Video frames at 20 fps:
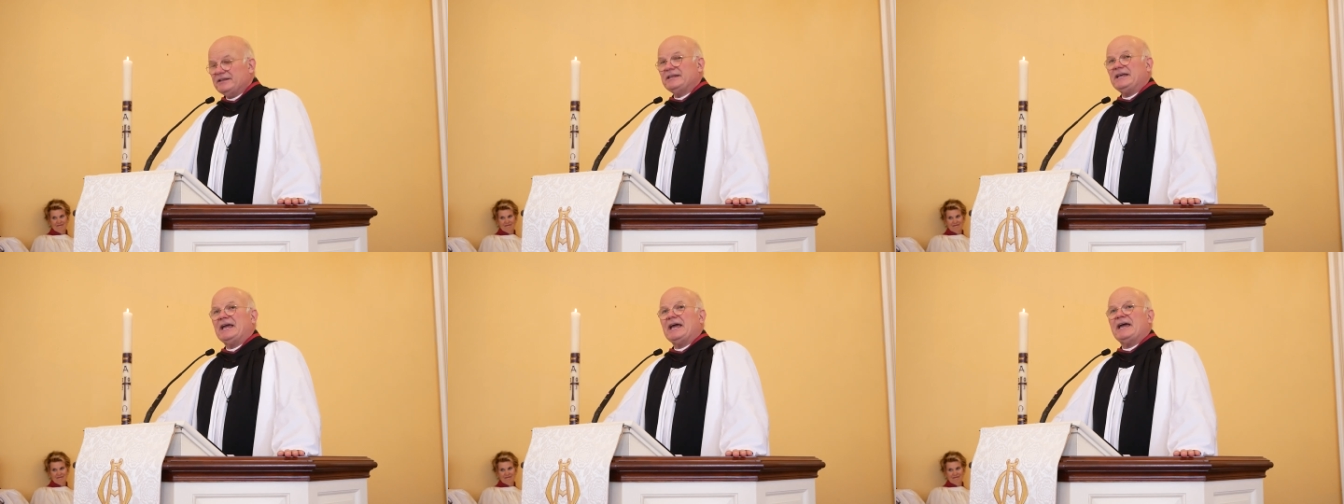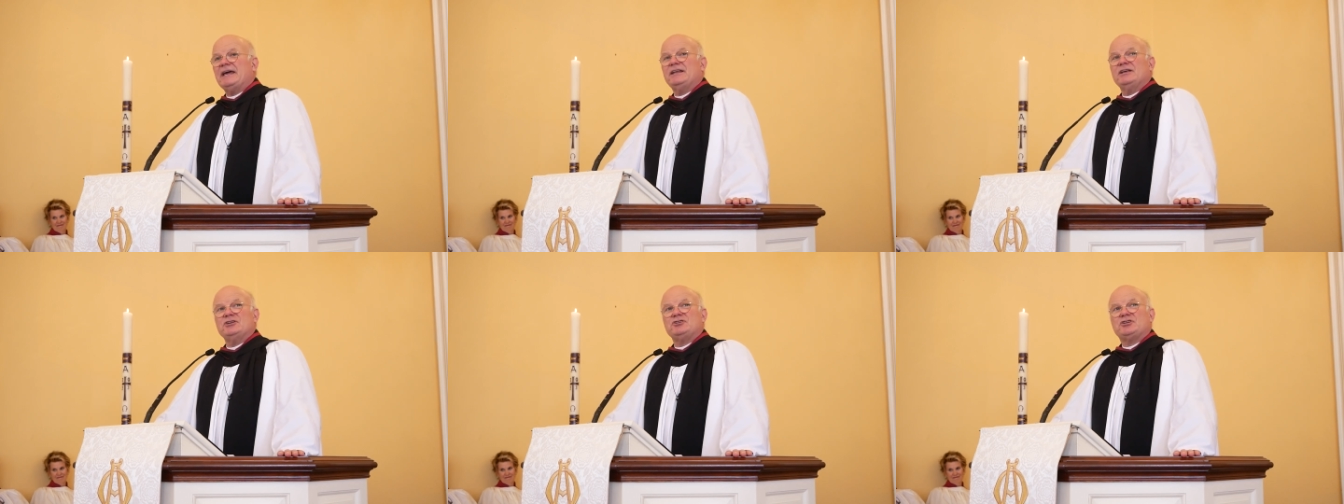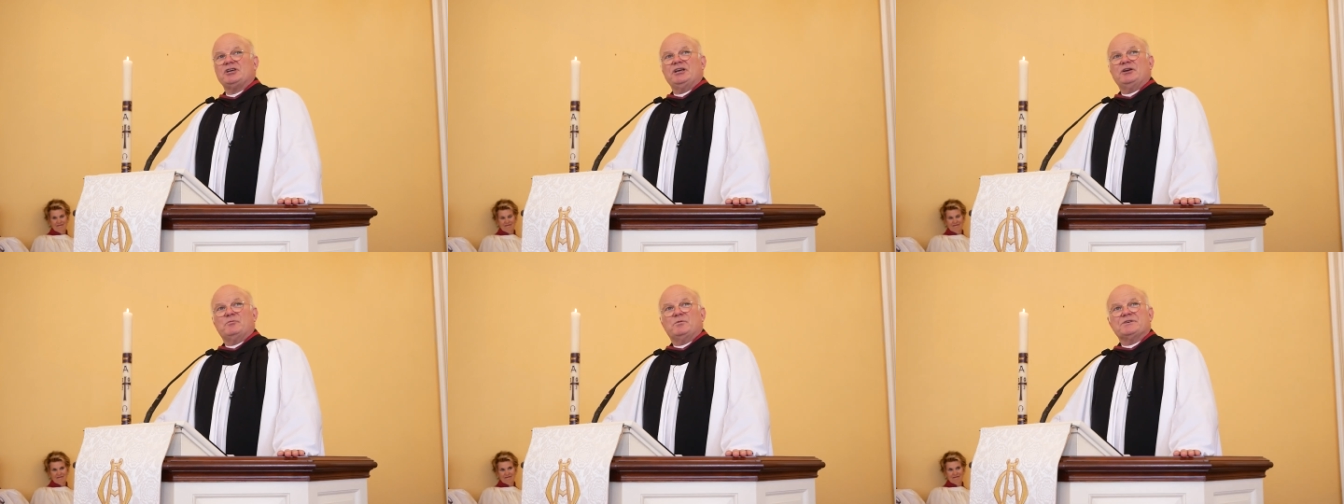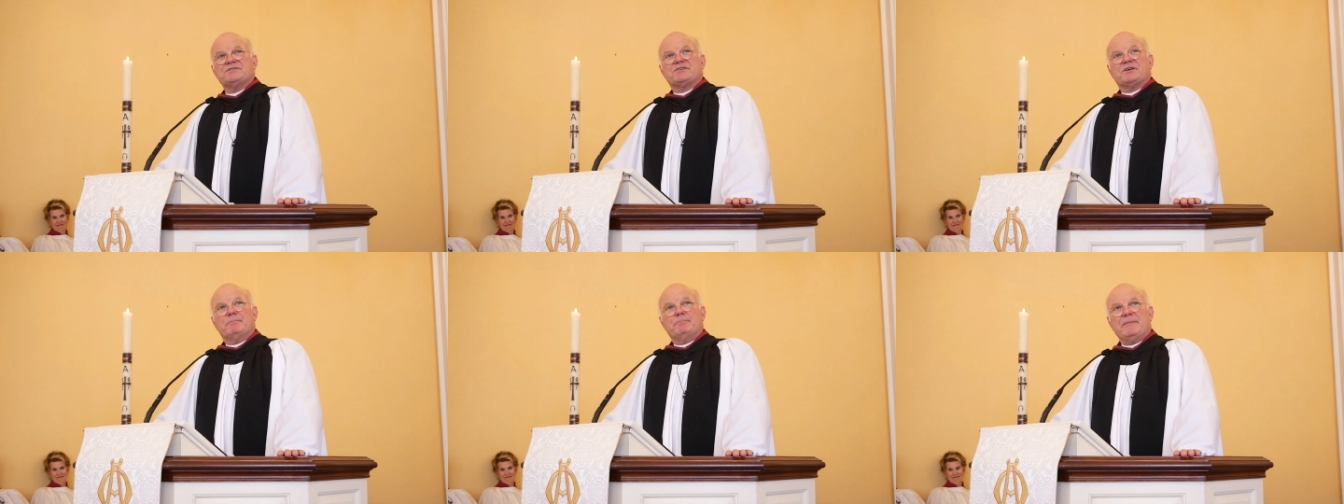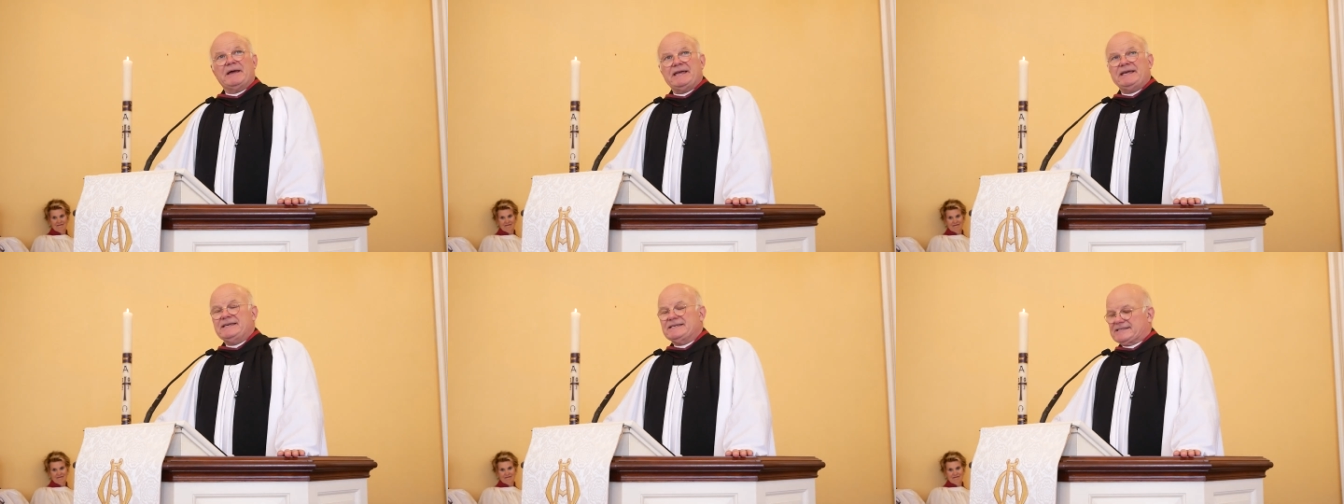The energy was
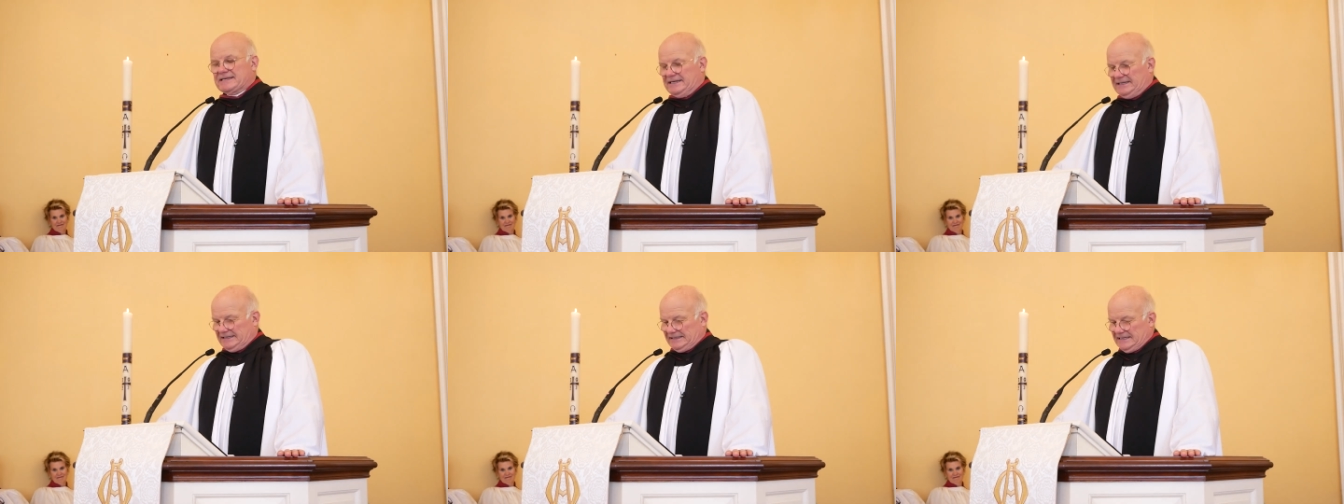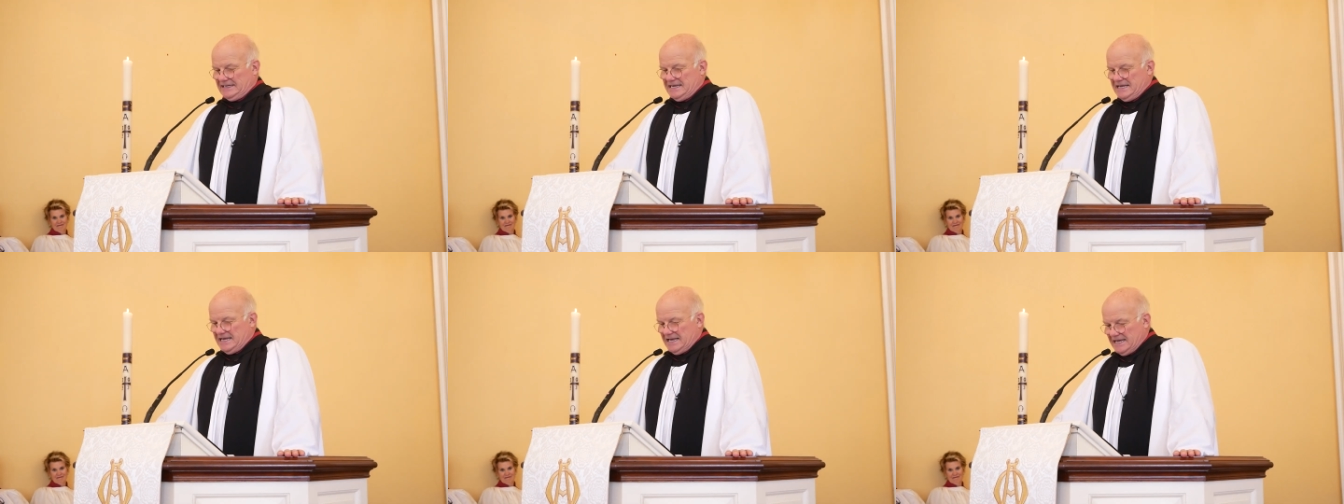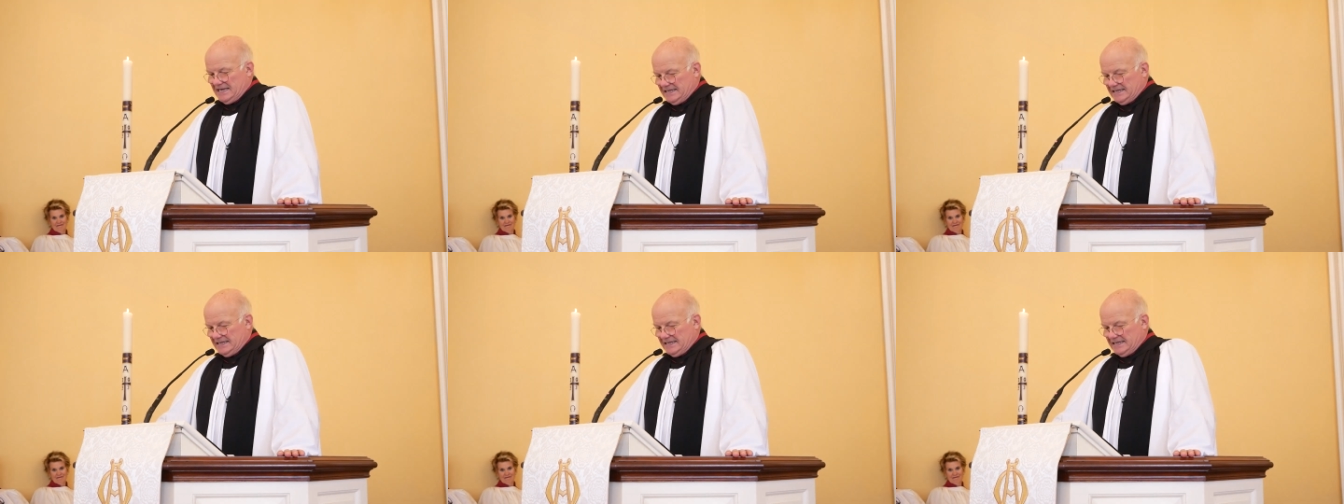amazing,